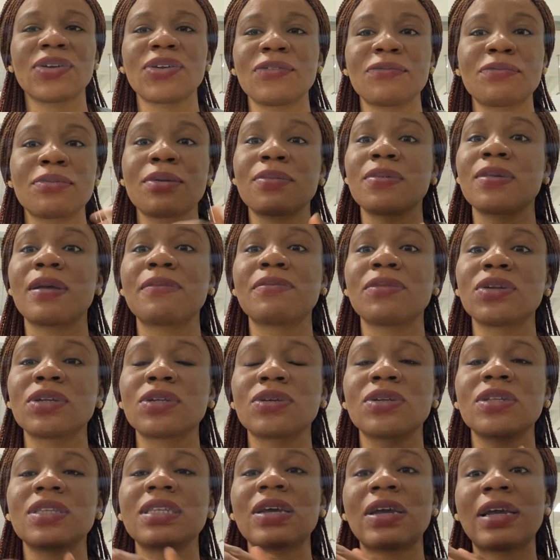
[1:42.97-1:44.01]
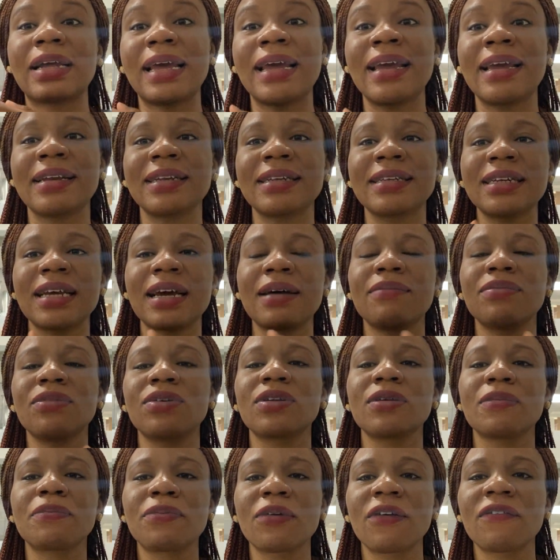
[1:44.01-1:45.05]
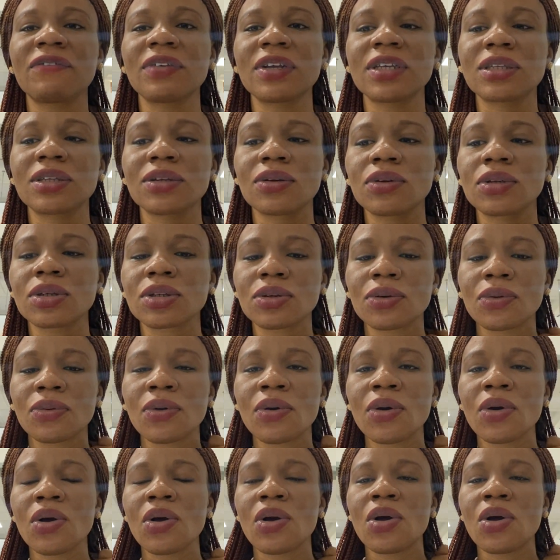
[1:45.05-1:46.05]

problems. I'm not on their end. I'm not a professor, so